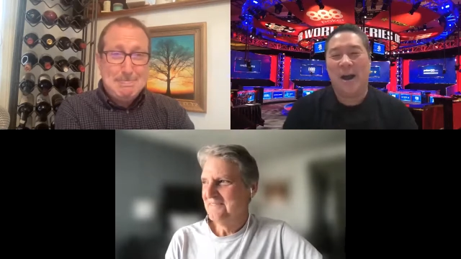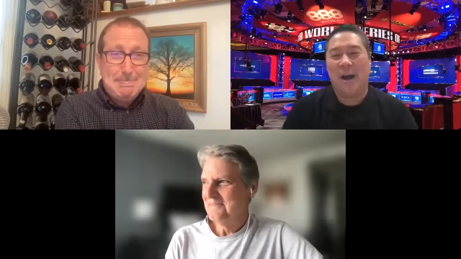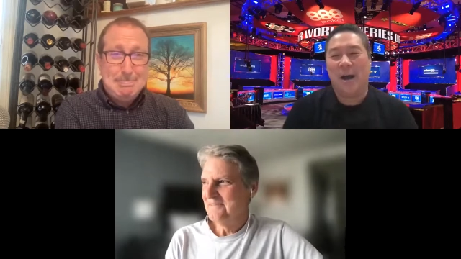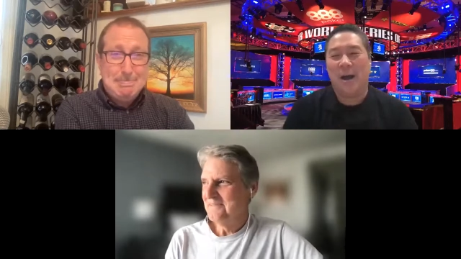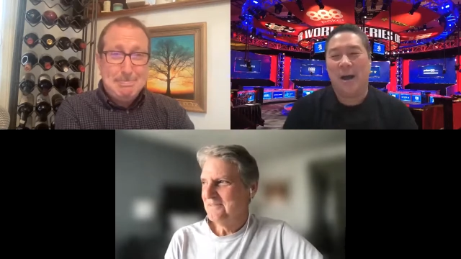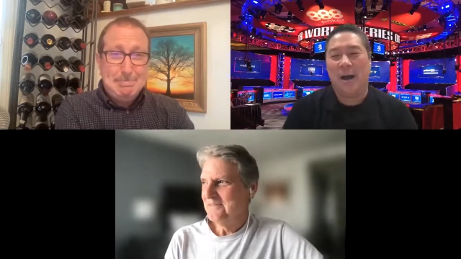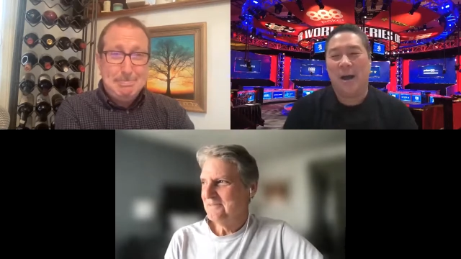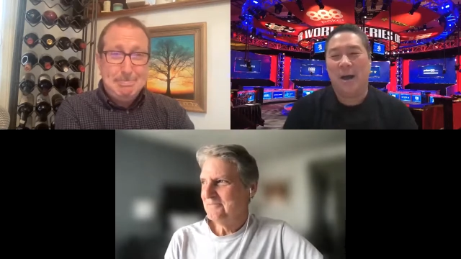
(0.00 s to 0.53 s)

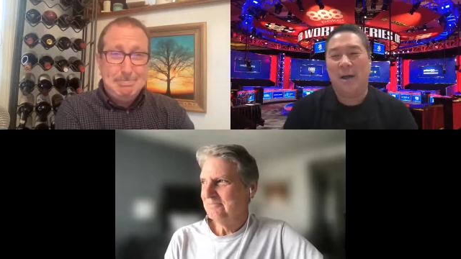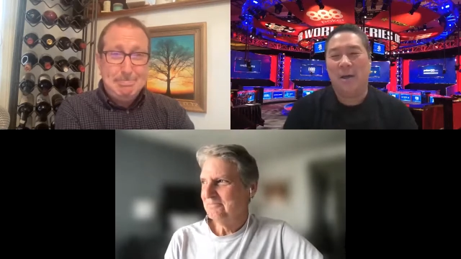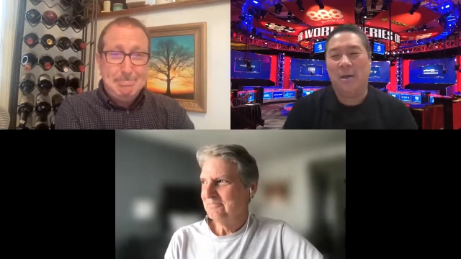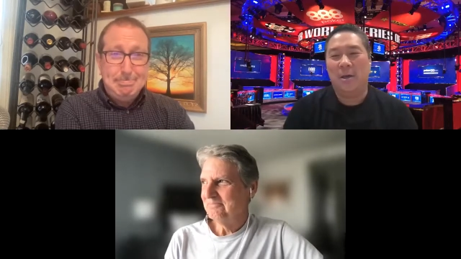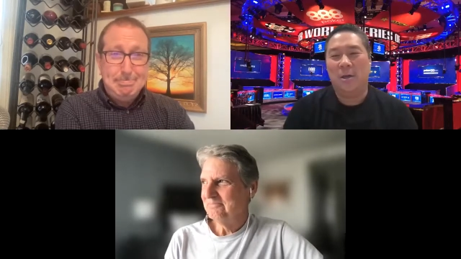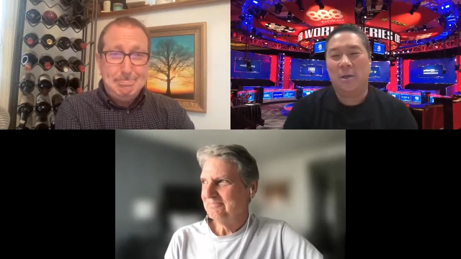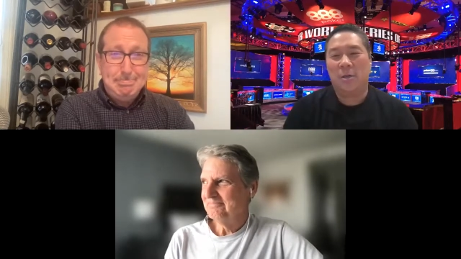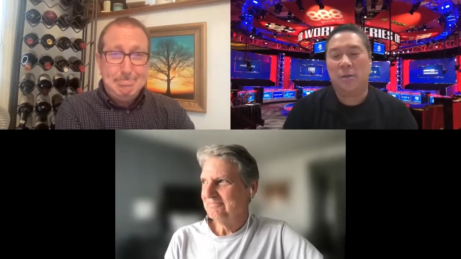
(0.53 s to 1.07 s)
Speaker 1: uh,
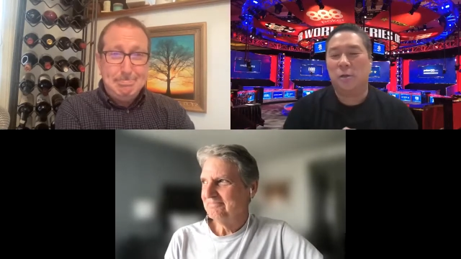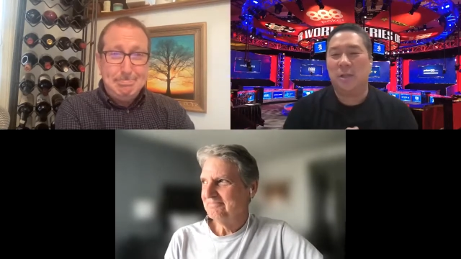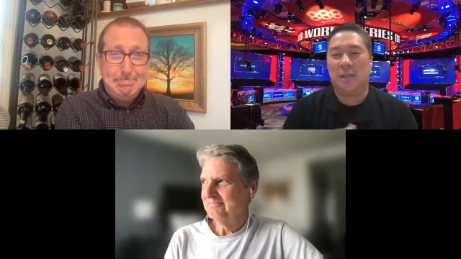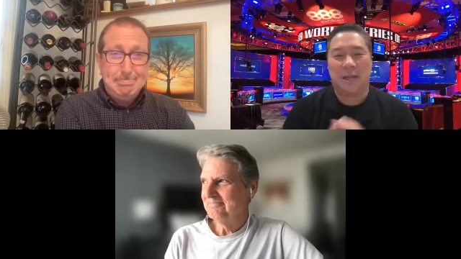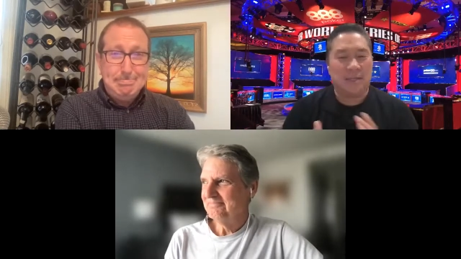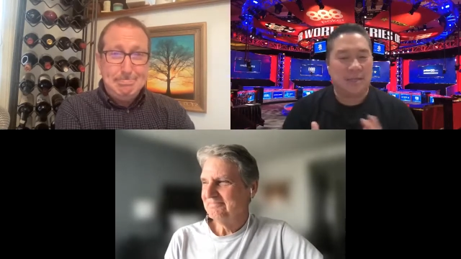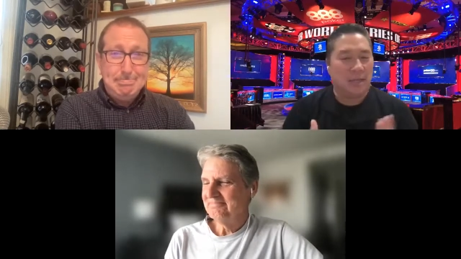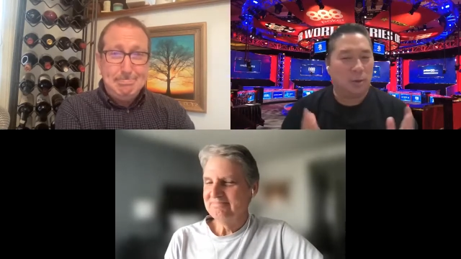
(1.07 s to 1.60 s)

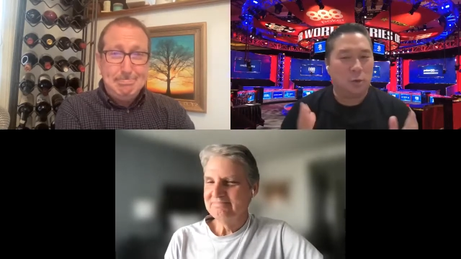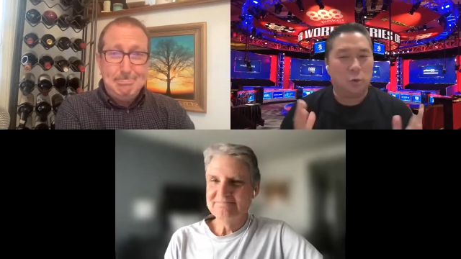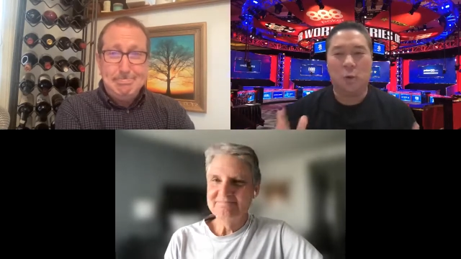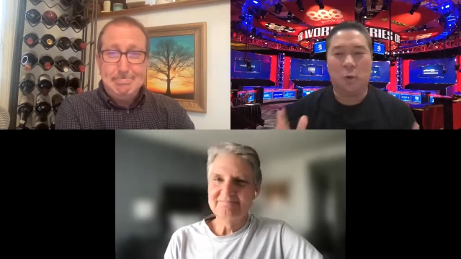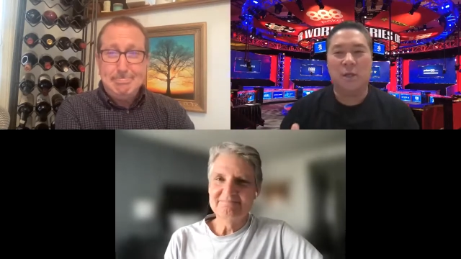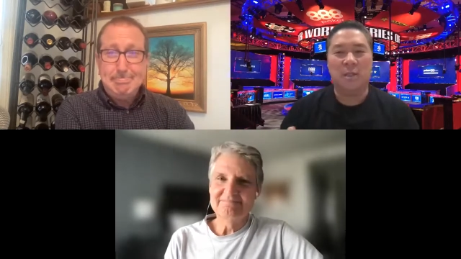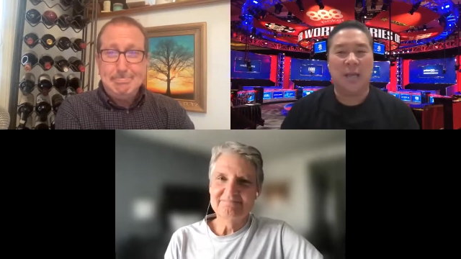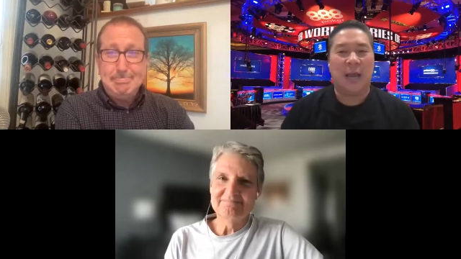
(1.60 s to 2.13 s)
like I said,
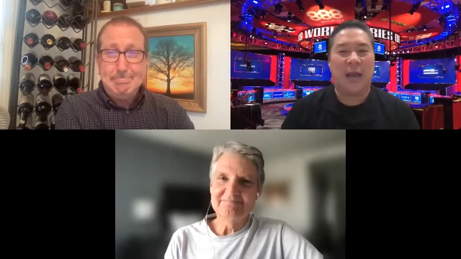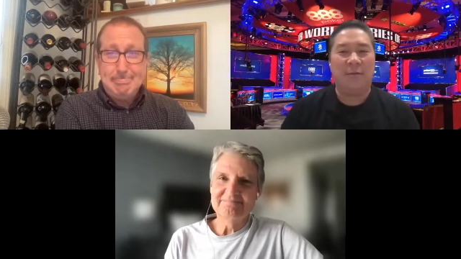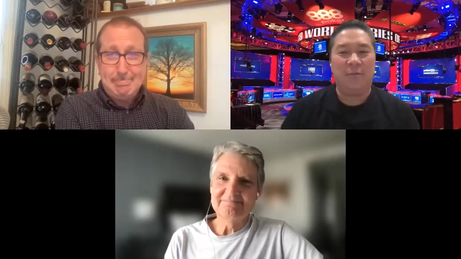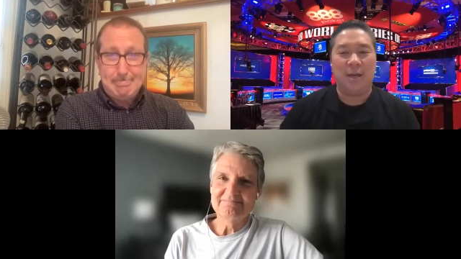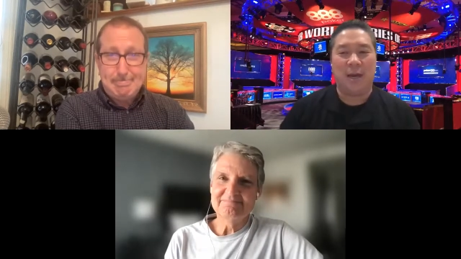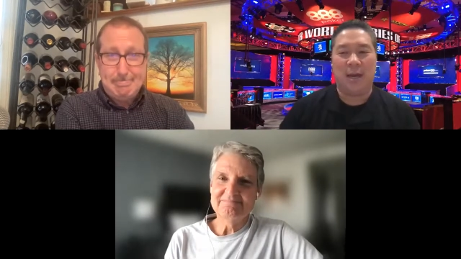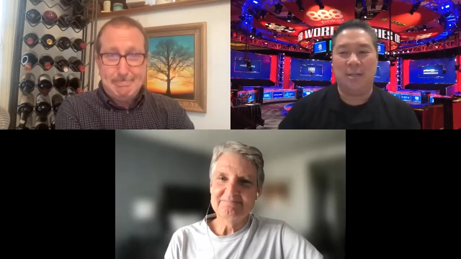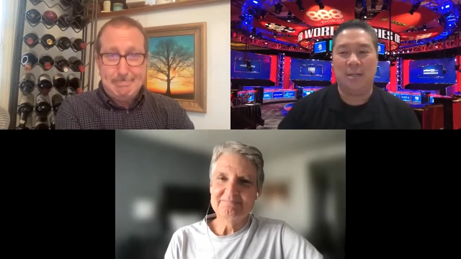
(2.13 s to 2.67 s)
thrilled to have
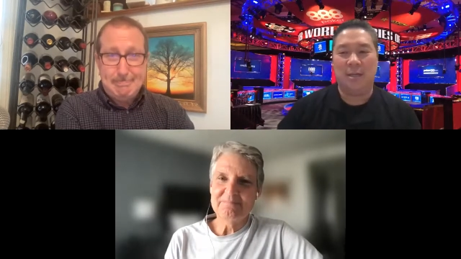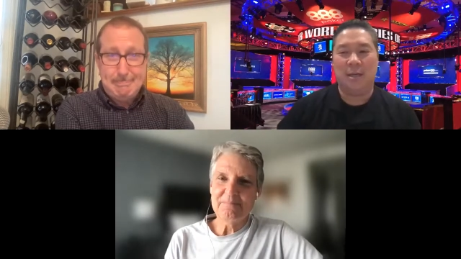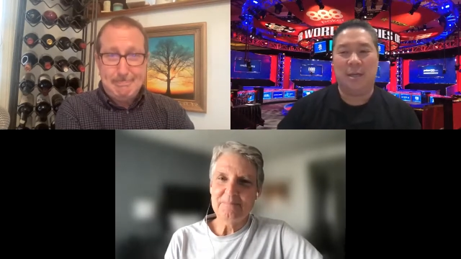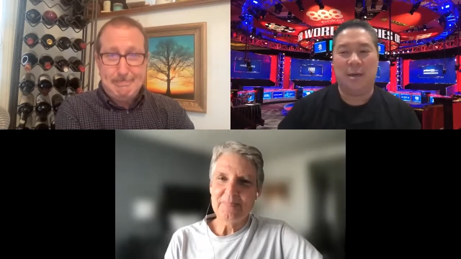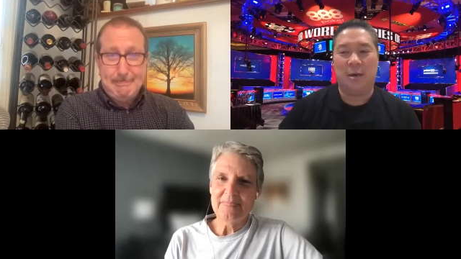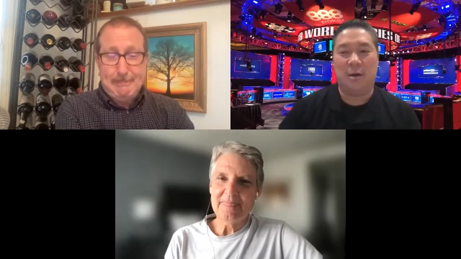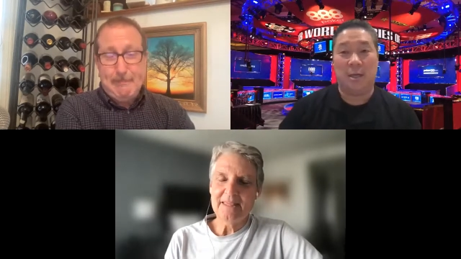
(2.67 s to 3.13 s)
you guys here.